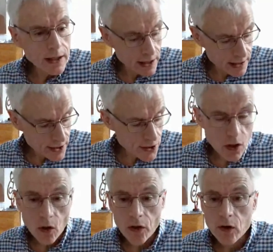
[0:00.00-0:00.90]
learners
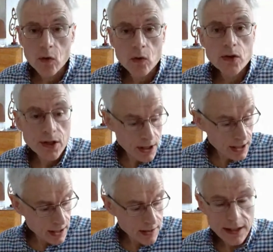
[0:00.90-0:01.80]
on the course
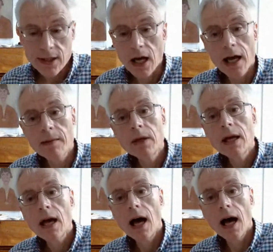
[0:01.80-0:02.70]
this time.
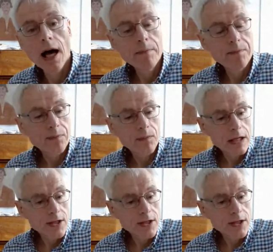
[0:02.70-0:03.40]
I'm